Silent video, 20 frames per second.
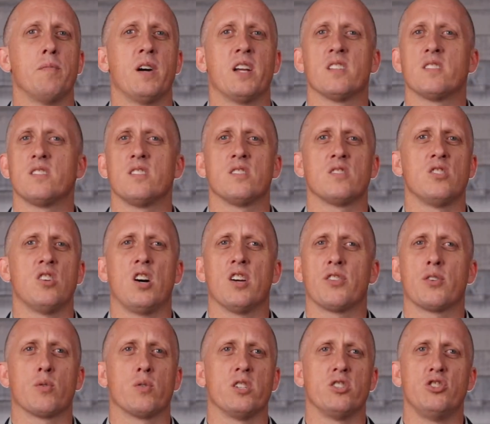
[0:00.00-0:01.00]
medicine is
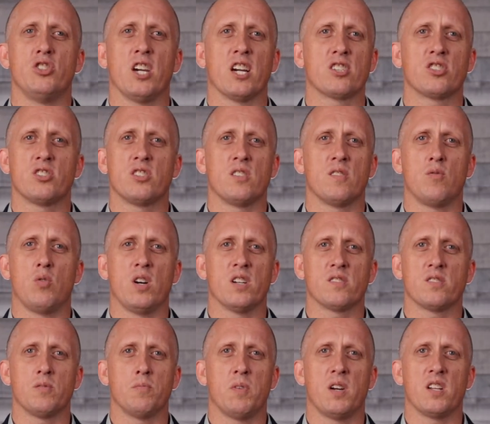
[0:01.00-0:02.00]
not the rejection of
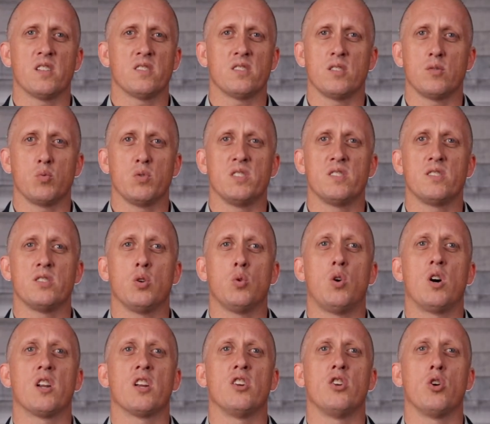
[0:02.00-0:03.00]
Western medicine. We
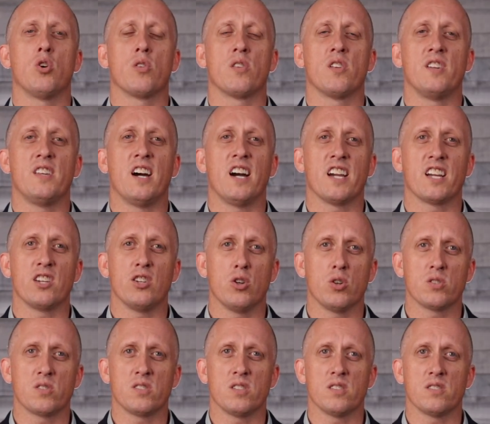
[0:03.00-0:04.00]
still want to know the
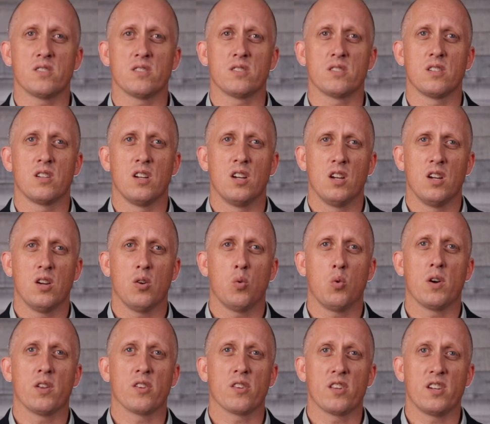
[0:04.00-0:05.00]
diagnosis,
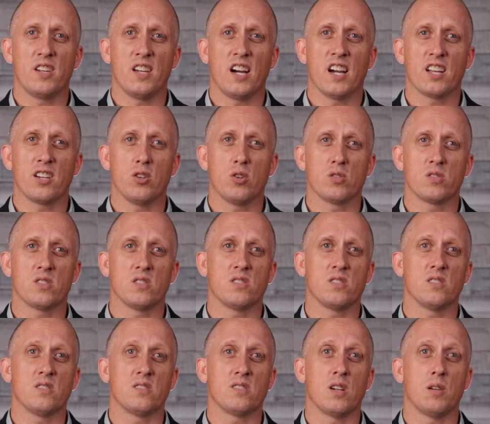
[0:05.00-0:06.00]
whether the
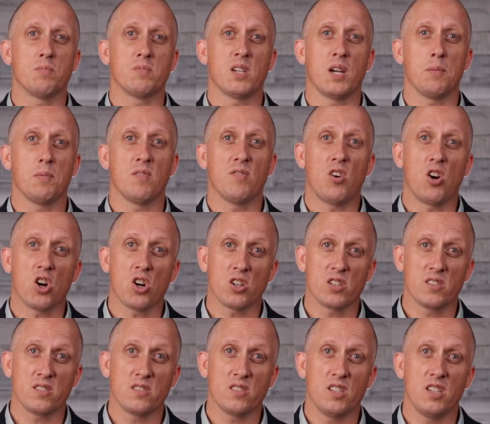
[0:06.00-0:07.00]
diagnosis is some type of
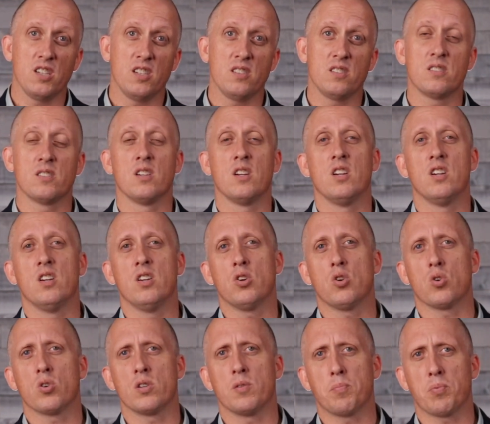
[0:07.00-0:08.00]
heart disease
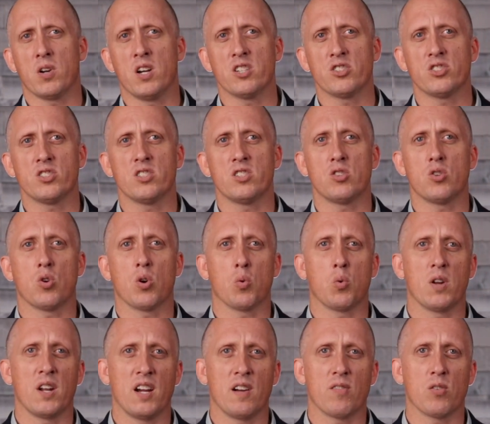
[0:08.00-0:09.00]
or depression or
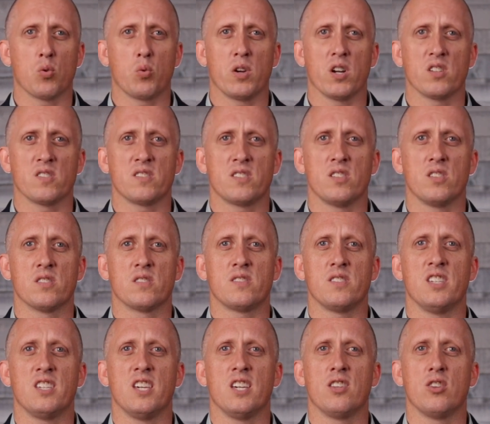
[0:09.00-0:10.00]
whatever. We are still
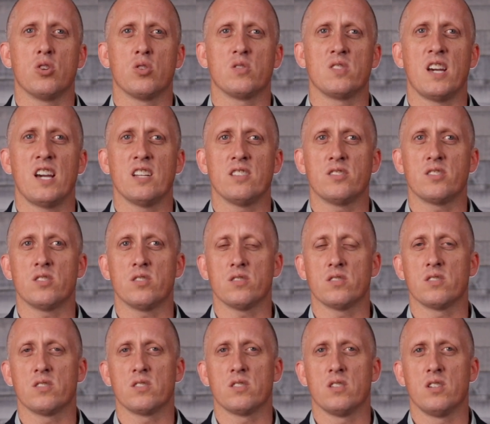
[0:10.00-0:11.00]
seeking those
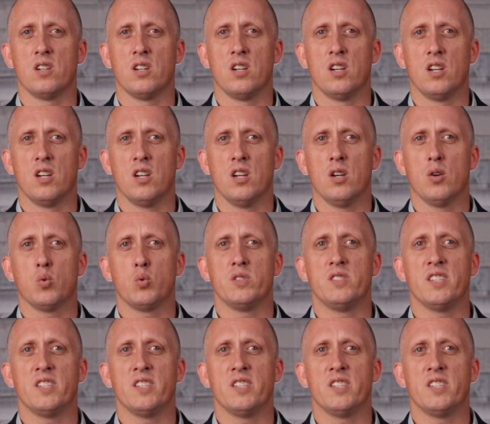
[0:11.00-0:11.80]
answers. We